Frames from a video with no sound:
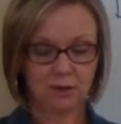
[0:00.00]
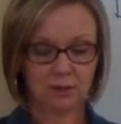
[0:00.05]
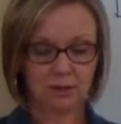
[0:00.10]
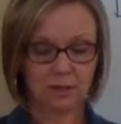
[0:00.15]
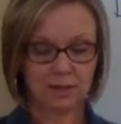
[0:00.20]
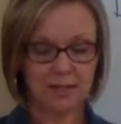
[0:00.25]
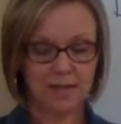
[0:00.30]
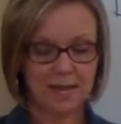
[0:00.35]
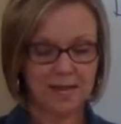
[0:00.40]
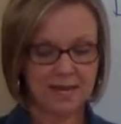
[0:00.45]
The
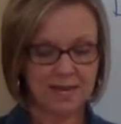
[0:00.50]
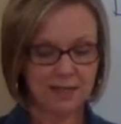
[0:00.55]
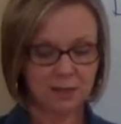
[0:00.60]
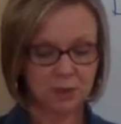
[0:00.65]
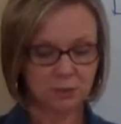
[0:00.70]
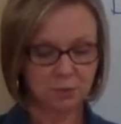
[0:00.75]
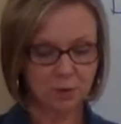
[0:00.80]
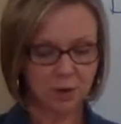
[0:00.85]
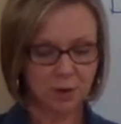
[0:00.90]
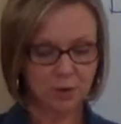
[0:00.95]
king
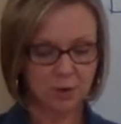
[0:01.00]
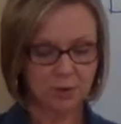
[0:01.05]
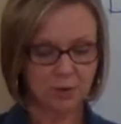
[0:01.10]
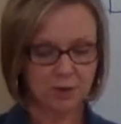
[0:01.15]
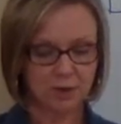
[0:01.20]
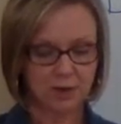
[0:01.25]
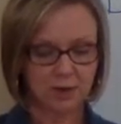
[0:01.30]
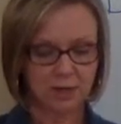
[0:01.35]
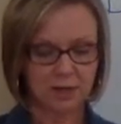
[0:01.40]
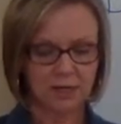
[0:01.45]
spoke.
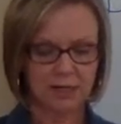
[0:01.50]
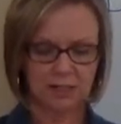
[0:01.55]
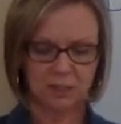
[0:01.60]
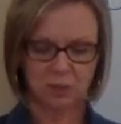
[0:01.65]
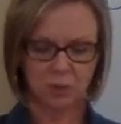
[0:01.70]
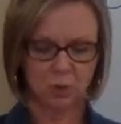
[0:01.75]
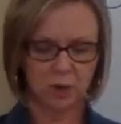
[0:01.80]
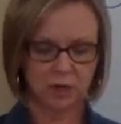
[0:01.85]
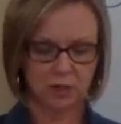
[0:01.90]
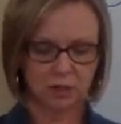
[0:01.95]
He said,
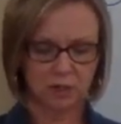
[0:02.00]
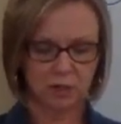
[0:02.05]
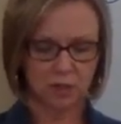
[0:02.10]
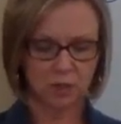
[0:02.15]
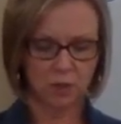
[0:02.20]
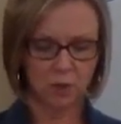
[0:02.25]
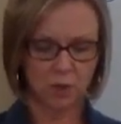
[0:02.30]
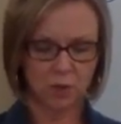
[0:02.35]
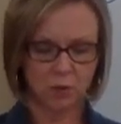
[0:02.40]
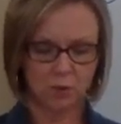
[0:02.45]
What do you
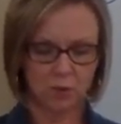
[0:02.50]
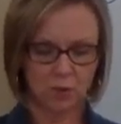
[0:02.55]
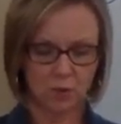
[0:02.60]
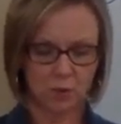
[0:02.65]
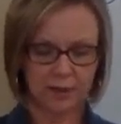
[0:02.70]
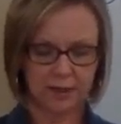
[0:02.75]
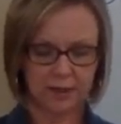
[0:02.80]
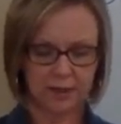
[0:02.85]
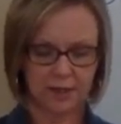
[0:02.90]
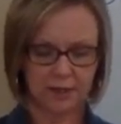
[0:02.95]
want,
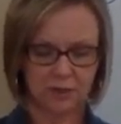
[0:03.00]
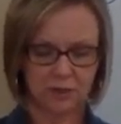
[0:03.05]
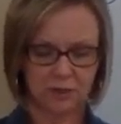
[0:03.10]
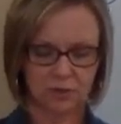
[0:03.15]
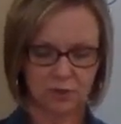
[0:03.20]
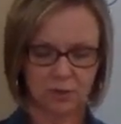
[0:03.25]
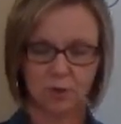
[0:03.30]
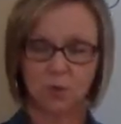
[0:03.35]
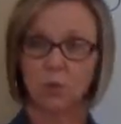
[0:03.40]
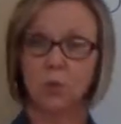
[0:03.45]
Queen Esther?
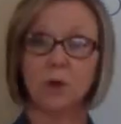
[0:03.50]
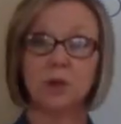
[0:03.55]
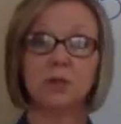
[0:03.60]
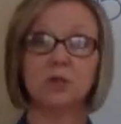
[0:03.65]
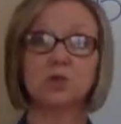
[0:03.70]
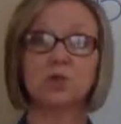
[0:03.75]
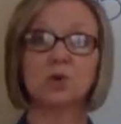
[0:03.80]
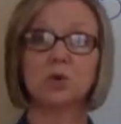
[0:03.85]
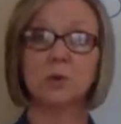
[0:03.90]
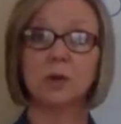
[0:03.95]
What
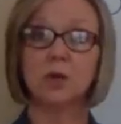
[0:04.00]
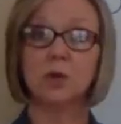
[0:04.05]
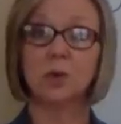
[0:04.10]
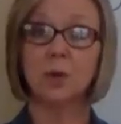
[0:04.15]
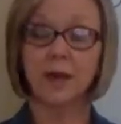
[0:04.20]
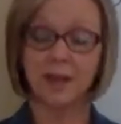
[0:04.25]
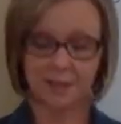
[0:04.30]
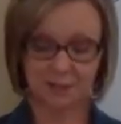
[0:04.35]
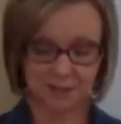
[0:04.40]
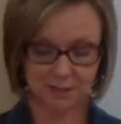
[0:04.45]
is your
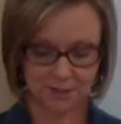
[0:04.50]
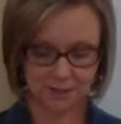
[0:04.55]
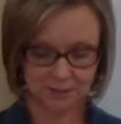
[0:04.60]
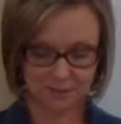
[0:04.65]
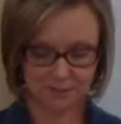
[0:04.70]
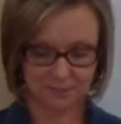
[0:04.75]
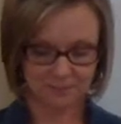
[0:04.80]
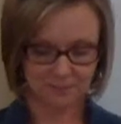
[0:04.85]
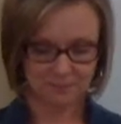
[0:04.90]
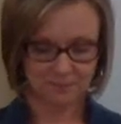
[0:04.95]
request?
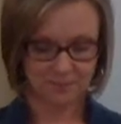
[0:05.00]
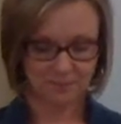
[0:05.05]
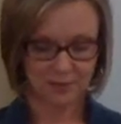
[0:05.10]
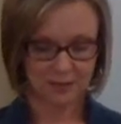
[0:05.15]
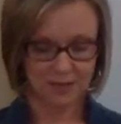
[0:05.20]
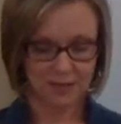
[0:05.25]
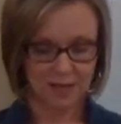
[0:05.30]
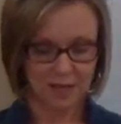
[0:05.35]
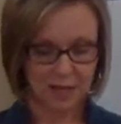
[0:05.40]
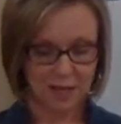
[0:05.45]

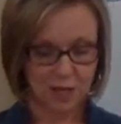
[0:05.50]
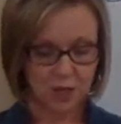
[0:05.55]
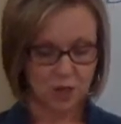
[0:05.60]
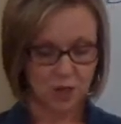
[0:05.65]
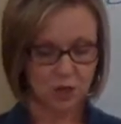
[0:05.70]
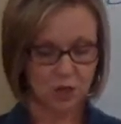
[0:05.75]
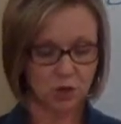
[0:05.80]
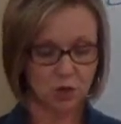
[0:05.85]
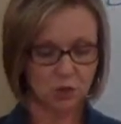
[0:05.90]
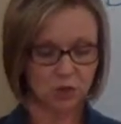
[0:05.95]

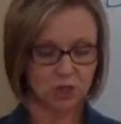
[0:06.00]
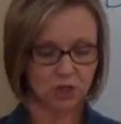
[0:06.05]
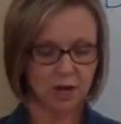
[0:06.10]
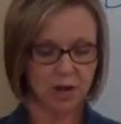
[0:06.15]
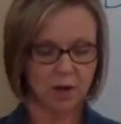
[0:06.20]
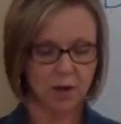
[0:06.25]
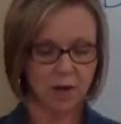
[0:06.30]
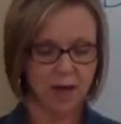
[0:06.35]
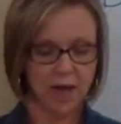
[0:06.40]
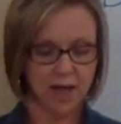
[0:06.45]
You
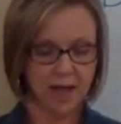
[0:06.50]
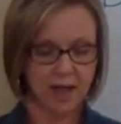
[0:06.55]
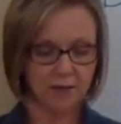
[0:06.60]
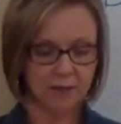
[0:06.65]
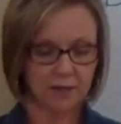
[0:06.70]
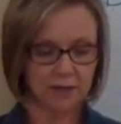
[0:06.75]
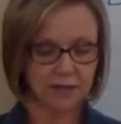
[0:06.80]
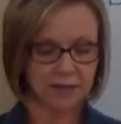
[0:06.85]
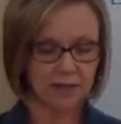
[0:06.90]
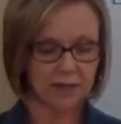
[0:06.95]
shall have
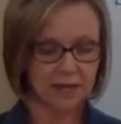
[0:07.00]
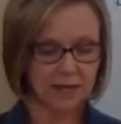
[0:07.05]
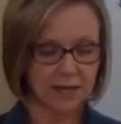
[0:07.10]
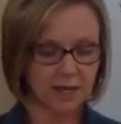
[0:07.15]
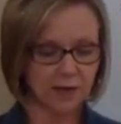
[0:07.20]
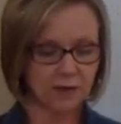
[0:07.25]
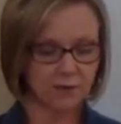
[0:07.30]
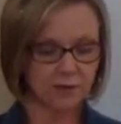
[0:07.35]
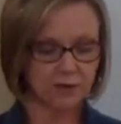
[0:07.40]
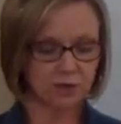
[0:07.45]
it,
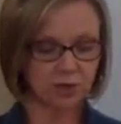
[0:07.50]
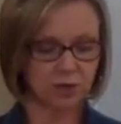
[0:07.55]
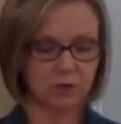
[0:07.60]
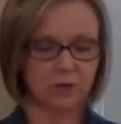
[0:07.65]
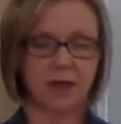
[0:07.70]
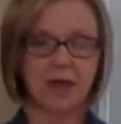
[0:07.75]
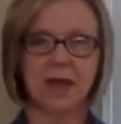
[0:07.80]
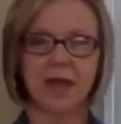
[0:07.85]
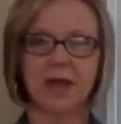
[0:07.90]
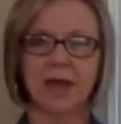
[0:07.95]
even to the
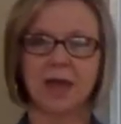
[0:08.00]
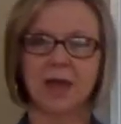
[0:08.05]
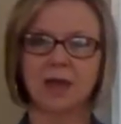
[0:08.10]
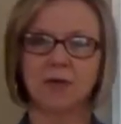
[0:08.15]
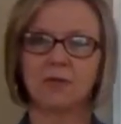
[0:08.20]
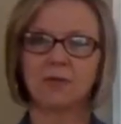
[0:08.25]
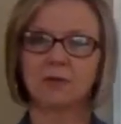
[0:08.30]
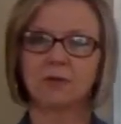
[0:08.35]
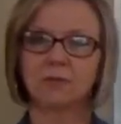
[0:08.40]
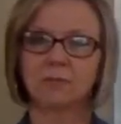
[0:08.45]
half
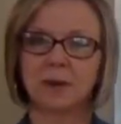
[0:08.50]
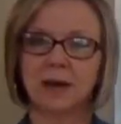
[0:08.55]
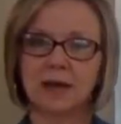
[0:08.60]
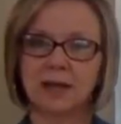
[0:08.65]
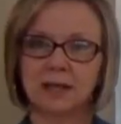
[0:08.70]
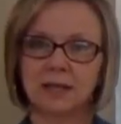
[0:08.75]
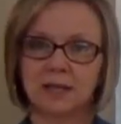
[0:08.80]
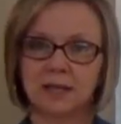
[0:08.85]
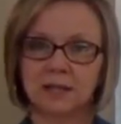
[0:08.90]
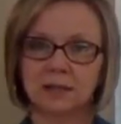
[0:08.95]
of my
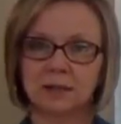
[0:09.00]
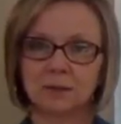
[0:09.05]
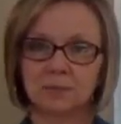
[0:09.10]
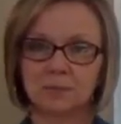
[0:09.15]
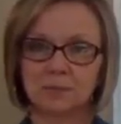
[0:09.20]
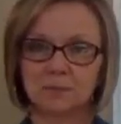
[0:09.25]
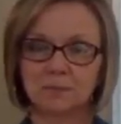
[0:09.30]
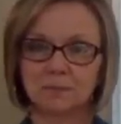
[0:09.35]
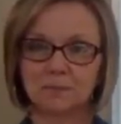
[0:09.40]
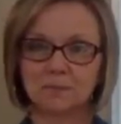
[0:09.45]
kingdom.
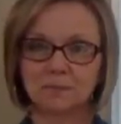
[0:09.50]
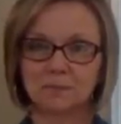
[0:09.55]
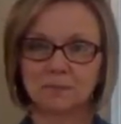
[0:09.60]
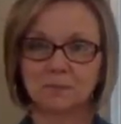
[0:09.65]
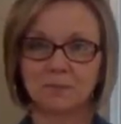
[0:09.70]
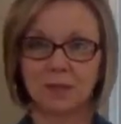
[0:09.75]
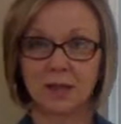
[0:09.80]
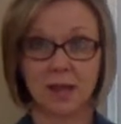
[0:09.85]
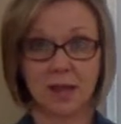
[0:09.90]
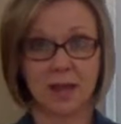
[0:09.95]

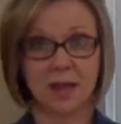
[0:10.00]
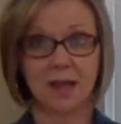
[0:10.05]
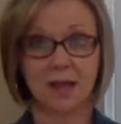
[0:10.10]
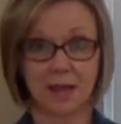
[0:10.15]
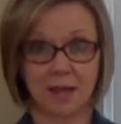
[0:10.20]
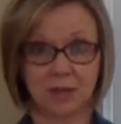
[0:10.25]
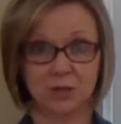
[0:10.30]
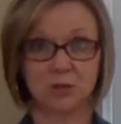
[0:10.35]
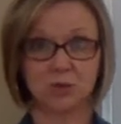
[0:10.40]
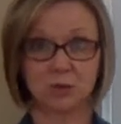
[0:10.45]

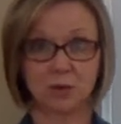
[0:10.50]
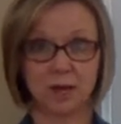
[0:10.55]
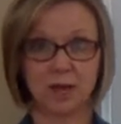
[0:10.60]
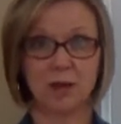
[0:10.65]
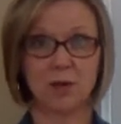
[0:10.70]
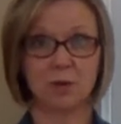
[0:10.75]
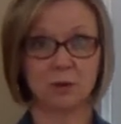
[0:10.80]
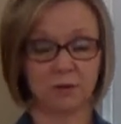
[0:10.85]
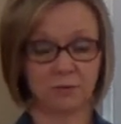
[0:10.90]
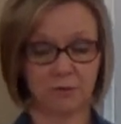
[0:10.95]
Esther
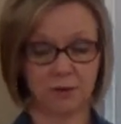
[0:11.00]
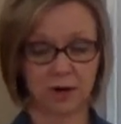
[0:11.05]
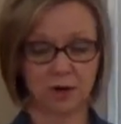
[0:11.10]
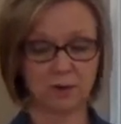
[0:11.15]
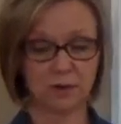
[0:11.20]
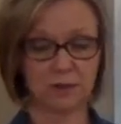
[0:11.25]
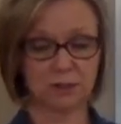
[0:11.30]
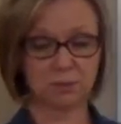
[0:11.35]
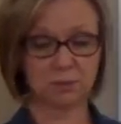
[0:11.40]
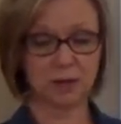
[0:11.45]
held a
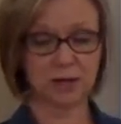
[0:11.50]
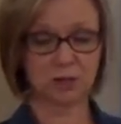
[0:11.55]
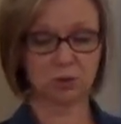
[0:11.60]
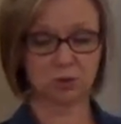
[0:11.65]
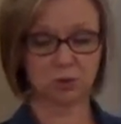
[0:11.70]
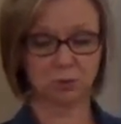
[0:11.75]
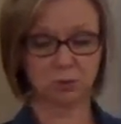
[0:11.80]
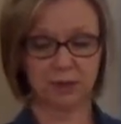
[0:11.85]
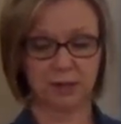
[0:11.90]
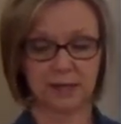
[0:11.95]
very
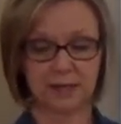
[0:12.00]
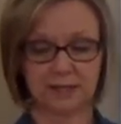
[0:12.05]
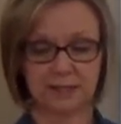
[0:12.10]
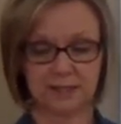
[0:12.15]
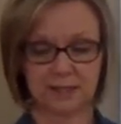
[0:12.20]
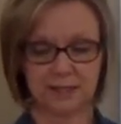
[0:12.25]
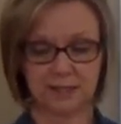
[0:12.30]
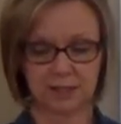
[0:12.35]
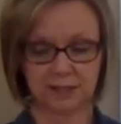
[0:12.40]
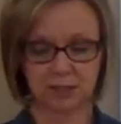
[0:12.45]
special place
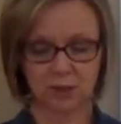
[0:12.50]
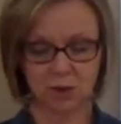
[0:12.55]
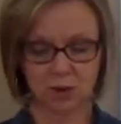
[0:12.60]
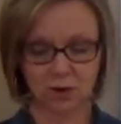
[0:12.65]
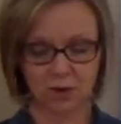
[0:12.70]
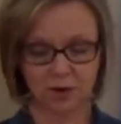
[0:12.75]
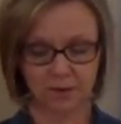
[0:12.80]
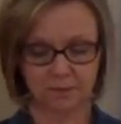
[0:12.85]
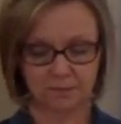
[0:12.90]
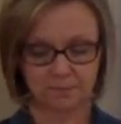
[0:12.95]
in his
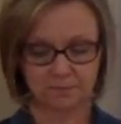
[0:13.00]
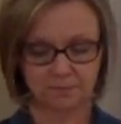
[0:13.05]
heart.